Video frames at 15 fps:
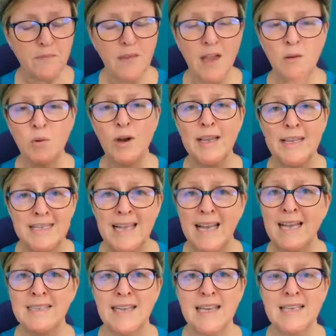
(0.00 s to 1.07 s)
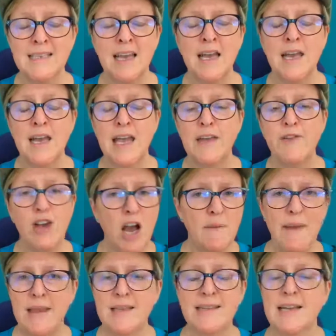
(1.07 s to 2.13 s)
And what he says is, if you can't
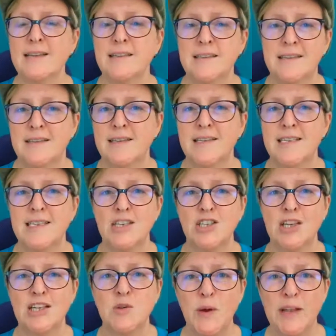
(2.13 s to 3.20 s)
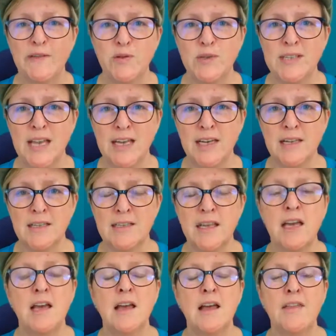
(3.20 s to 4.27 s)
make the decision in 24 seconds,
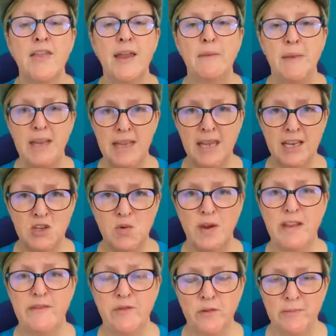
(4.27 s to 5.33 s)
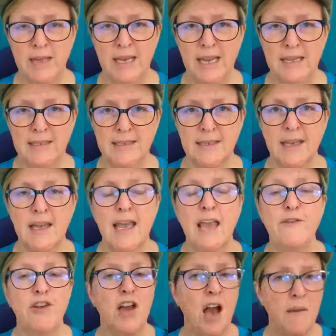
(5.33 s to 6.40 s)
then make it in 24 minutes.
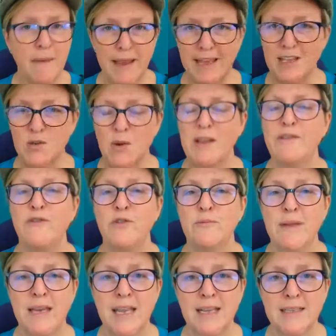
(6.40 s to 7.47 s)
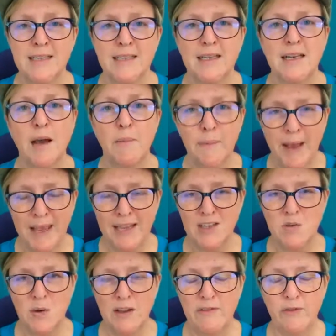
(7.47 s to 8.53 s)
If you can't make it in 24 minutes, come back in
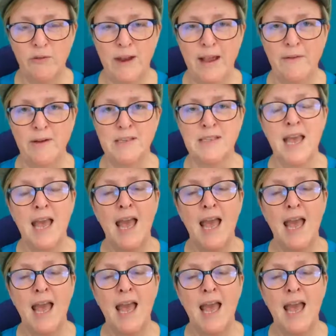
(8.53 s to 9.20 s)
24 hours.